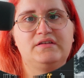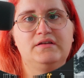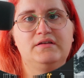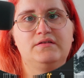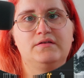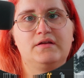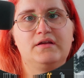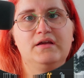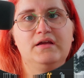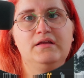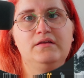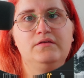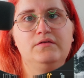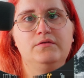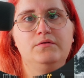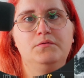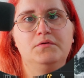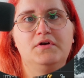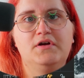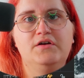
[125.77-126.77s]
this to
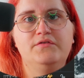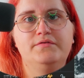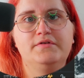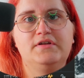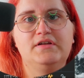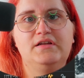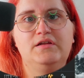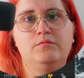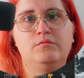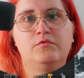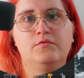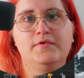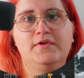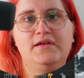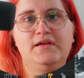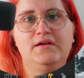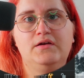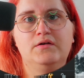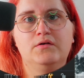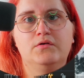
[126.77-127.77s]
cancel, out for
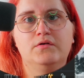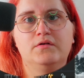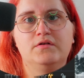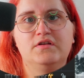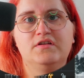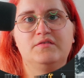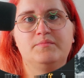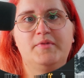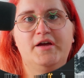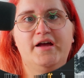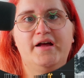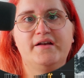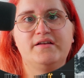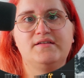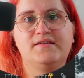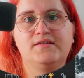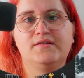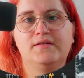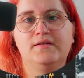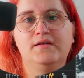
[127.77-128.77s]
delivery, or
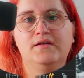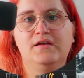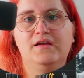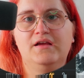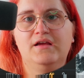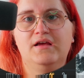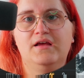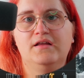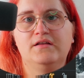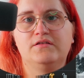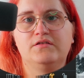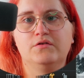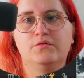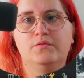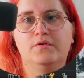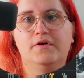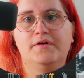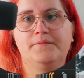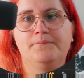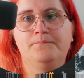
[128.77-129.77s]
dispatch, and so
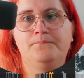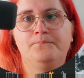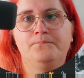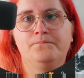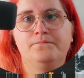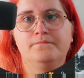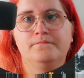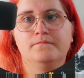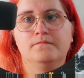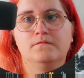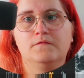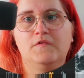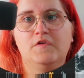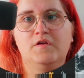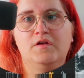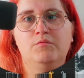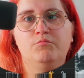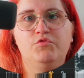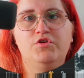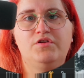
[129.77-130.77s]
on.
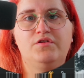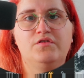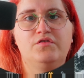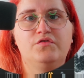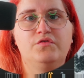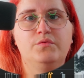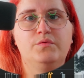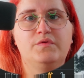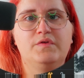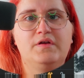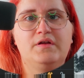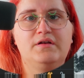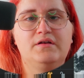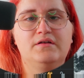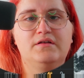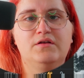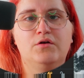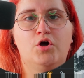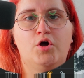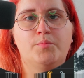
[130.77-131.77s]
And we're just using
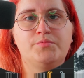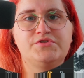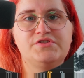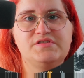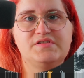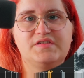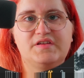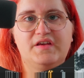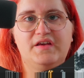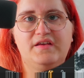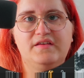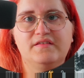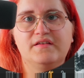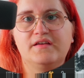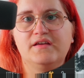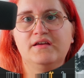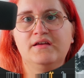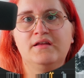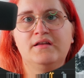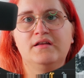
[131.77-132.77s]
the options case
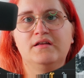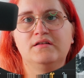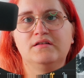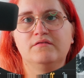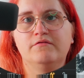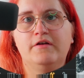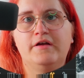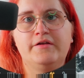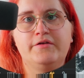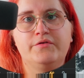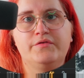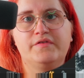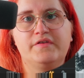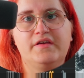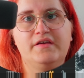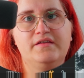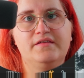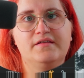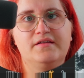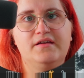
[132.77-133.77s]
again and the values
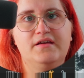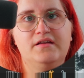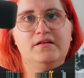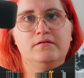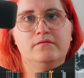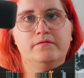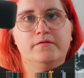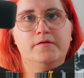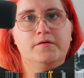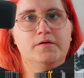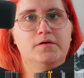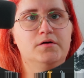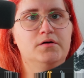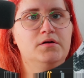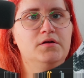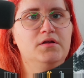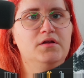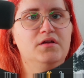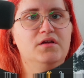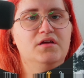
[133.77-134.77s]
case again for
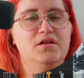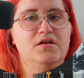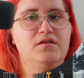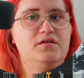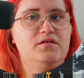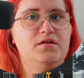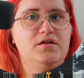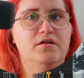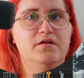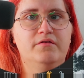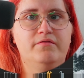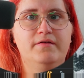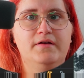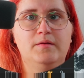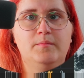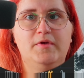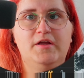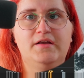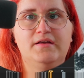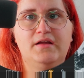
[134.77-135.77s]
a
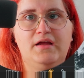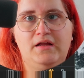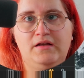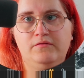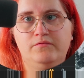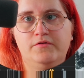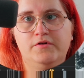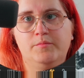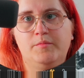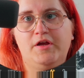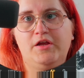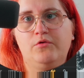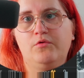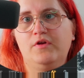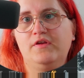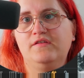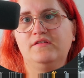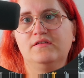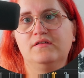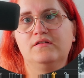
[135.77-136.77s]
filament and for the
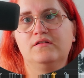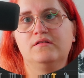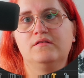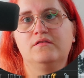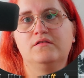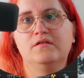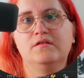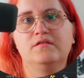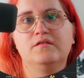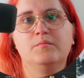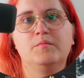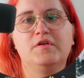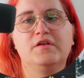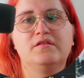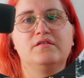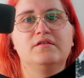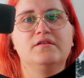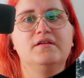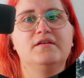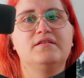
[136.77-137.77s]
migration system here.
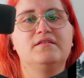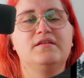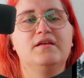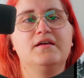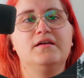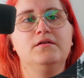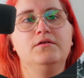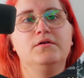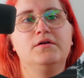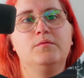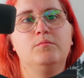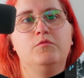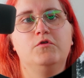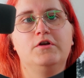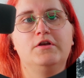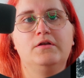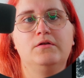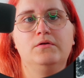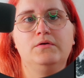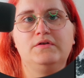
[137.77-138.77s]
So let's take a look at
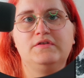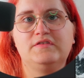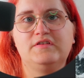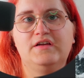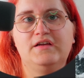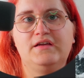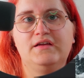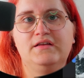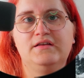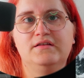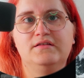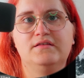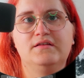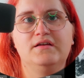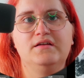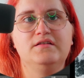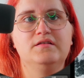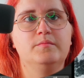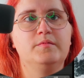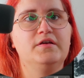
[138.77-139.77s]
what it looks like in the
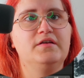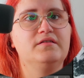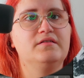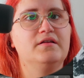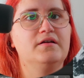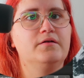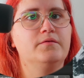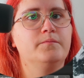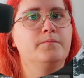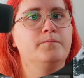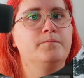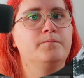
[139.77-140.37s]
database now.